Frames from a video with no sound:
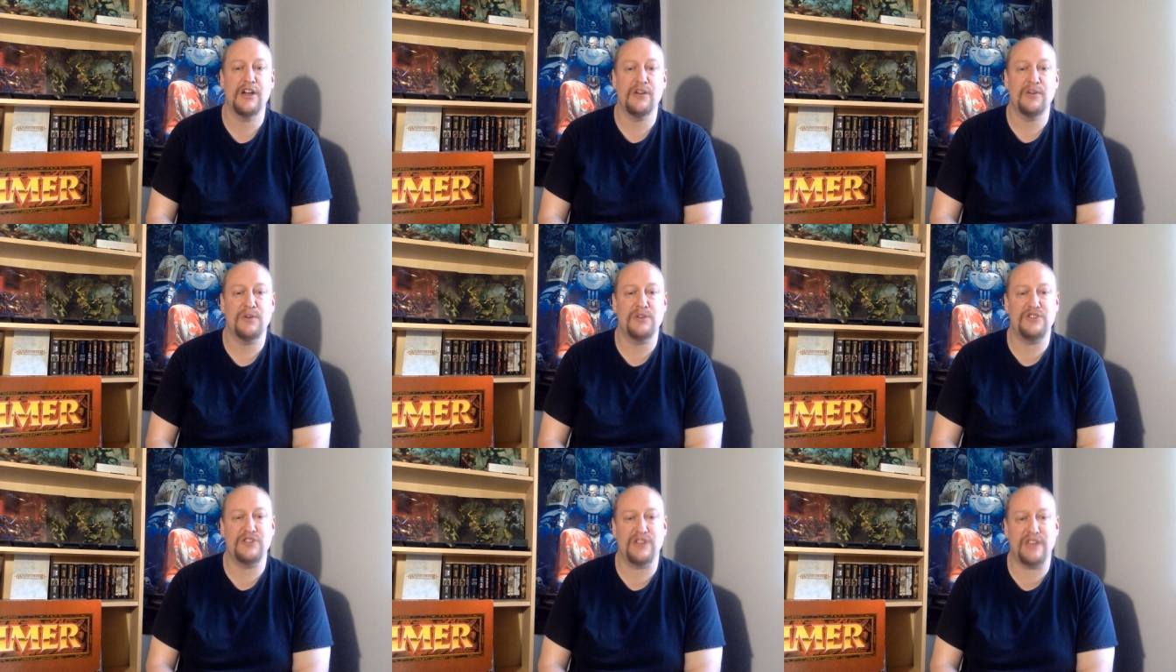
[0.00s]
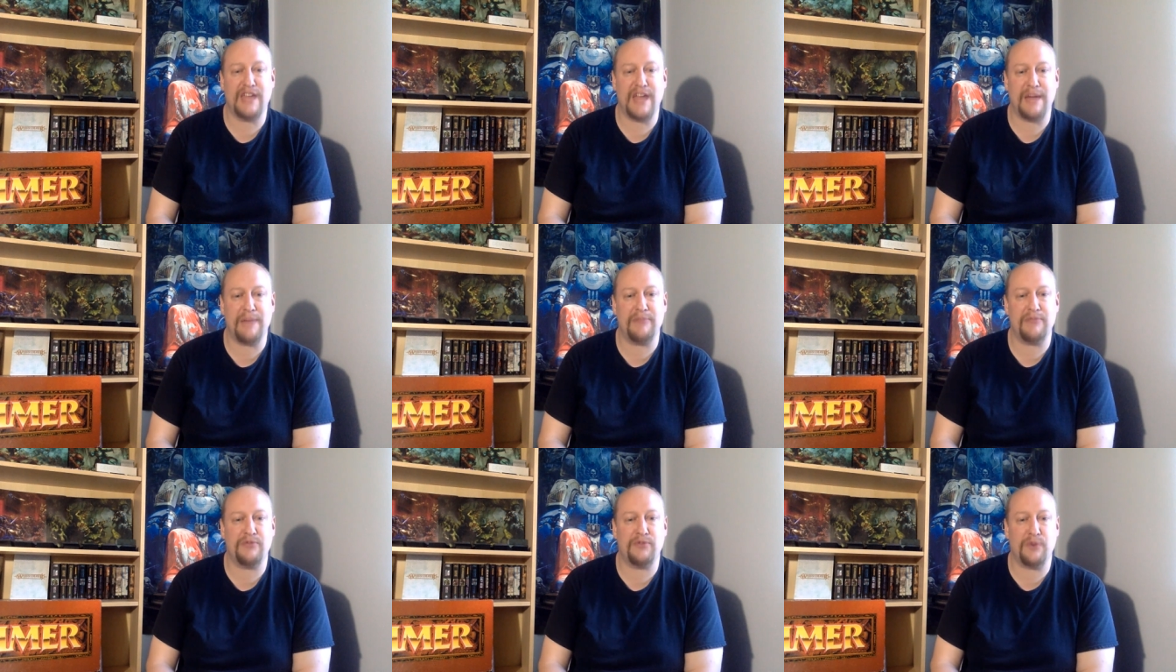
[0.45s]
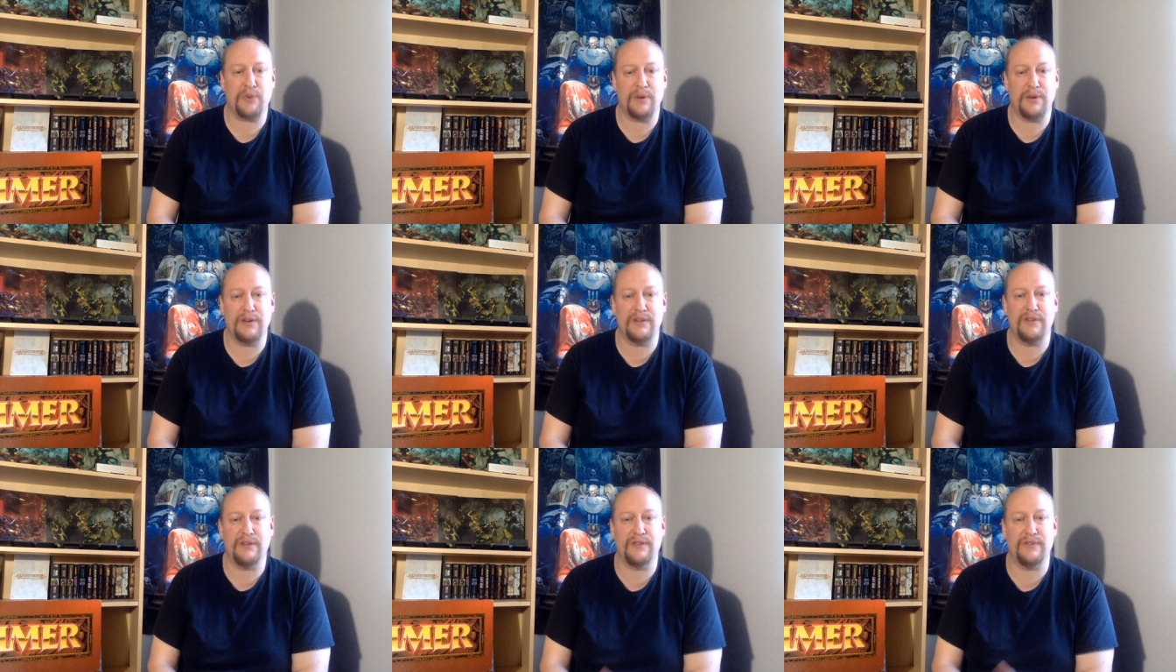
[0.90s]
which he kept thrown
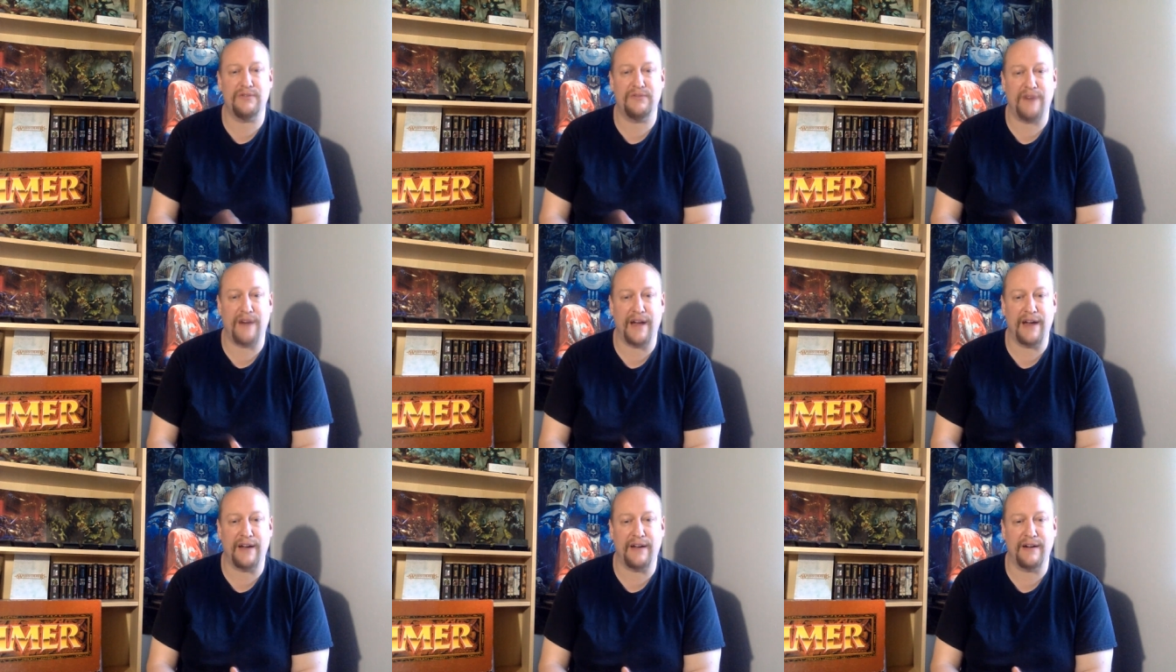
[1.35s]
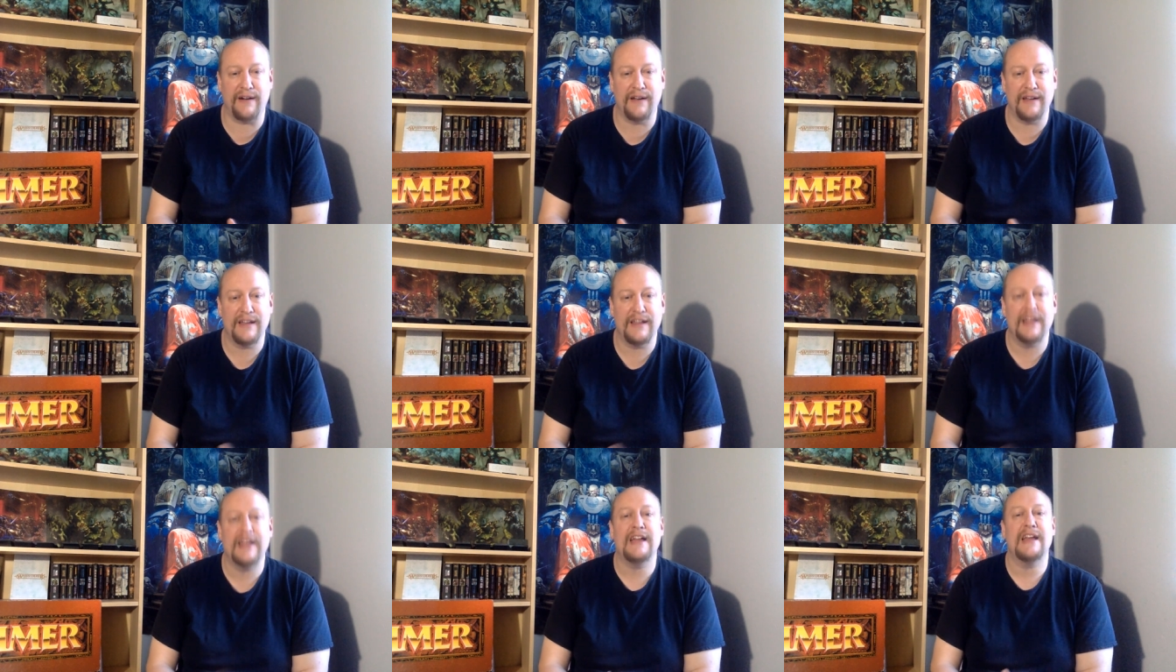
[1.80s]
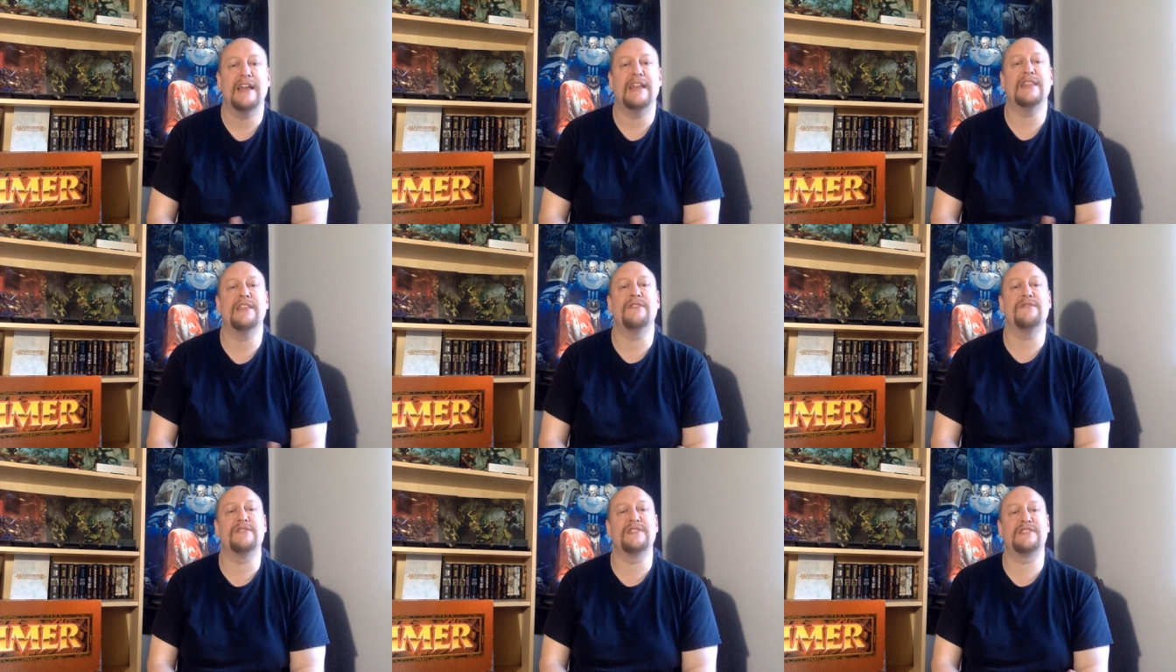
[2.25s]
into the fire in
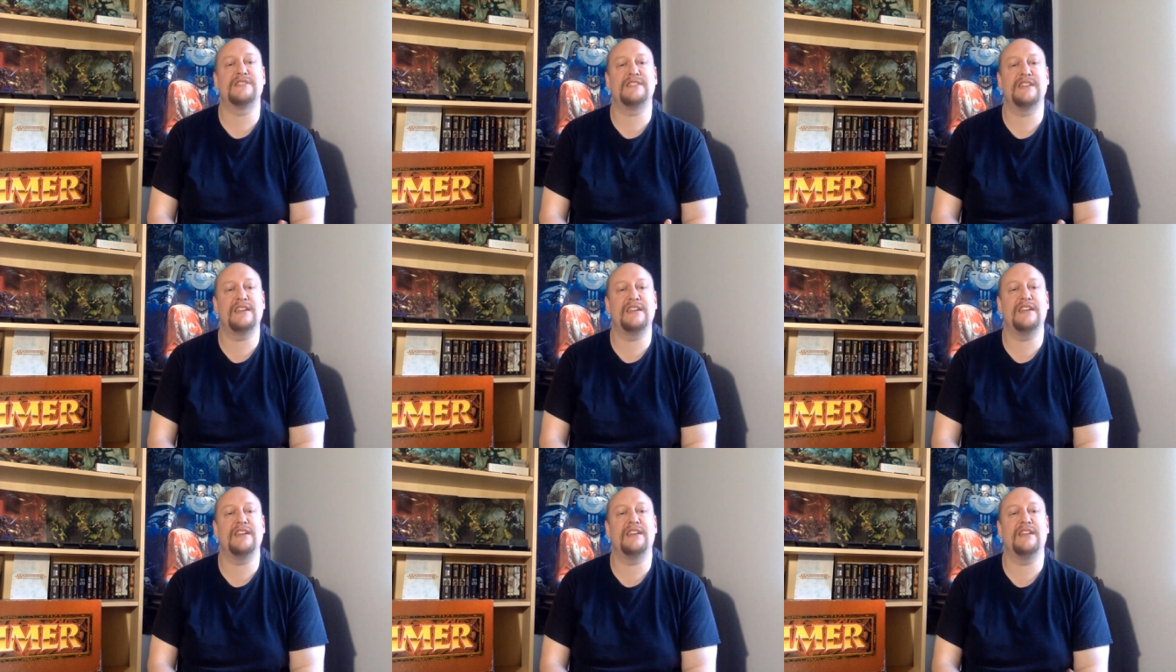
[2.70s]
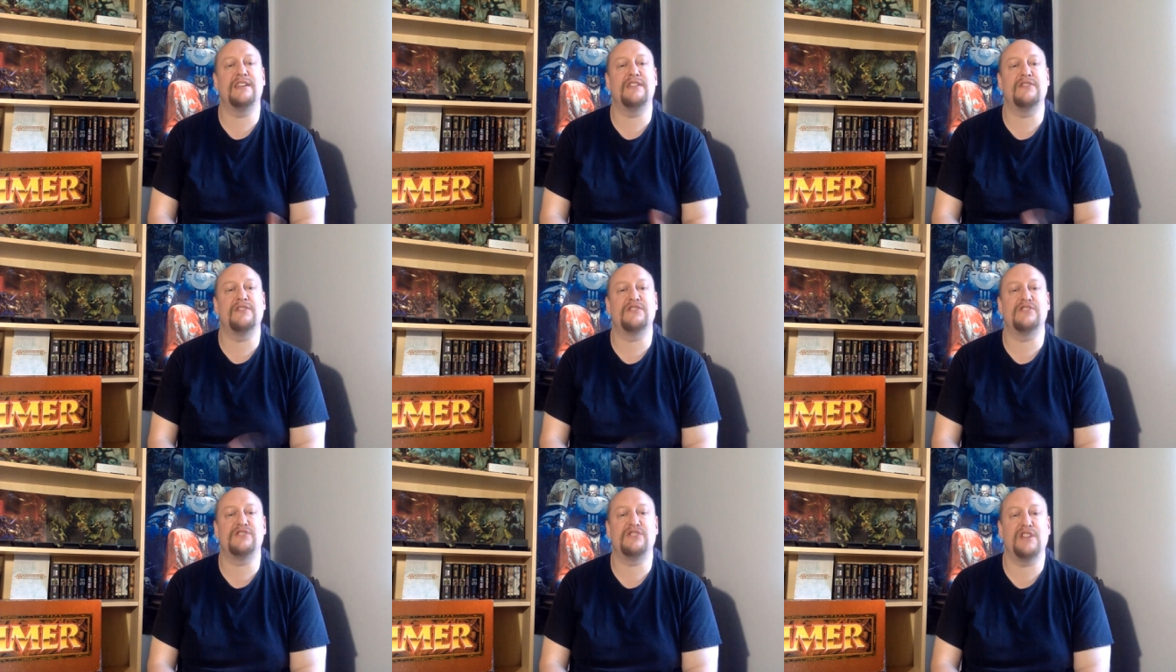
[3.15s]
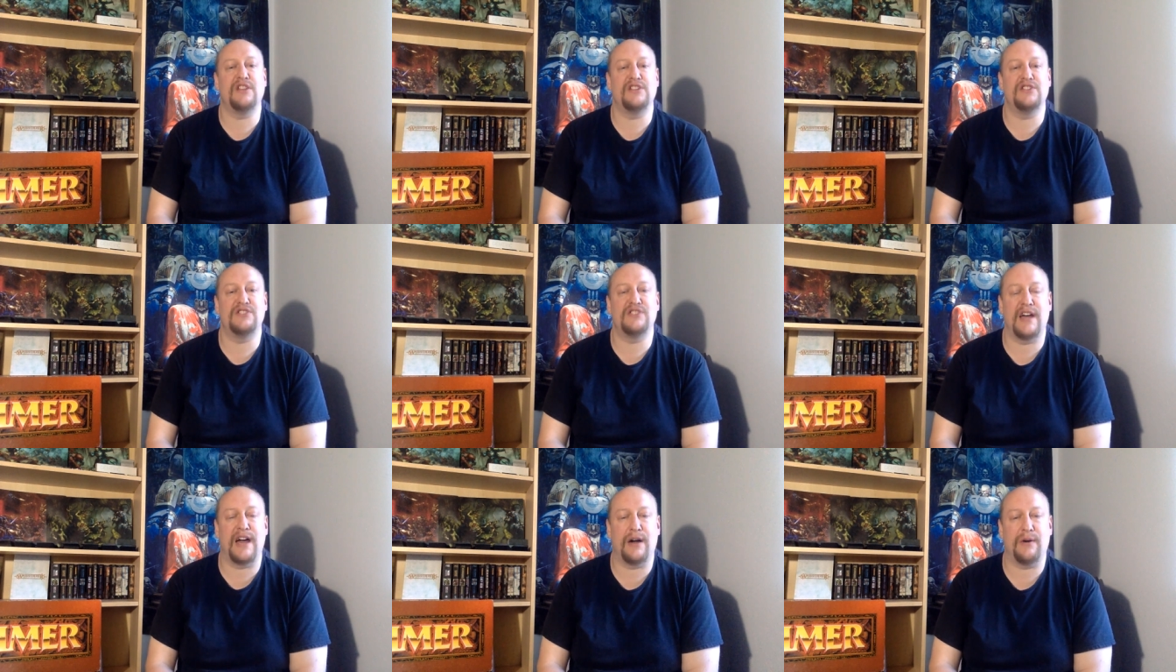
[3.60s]
the vicinity of the
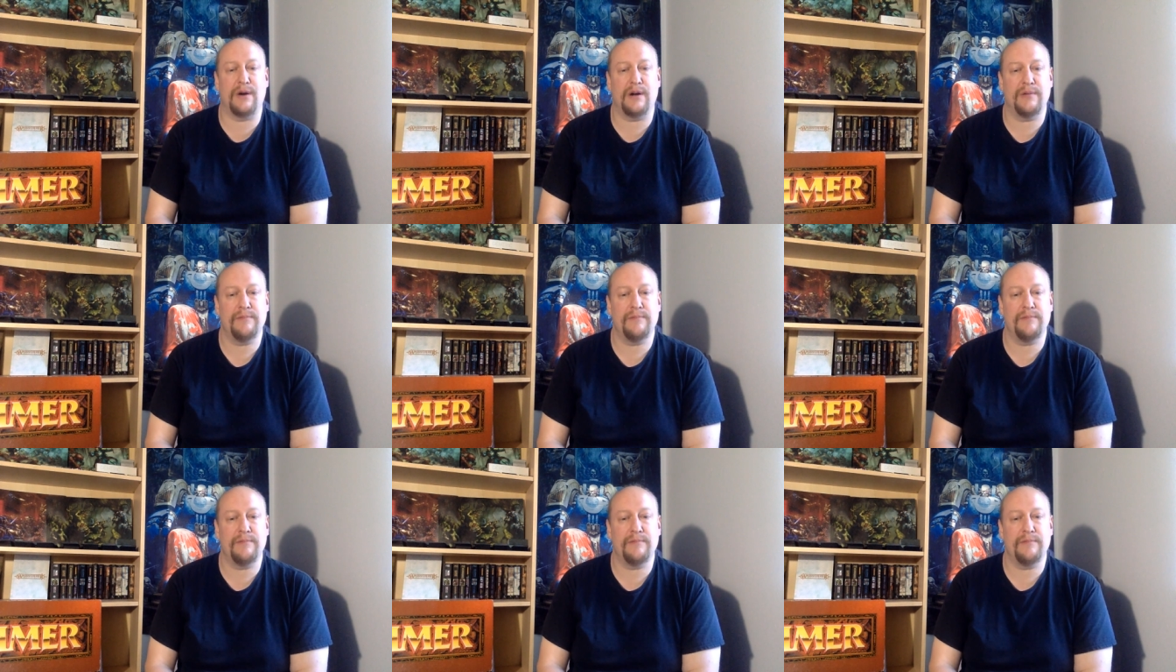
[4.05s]
siege tower.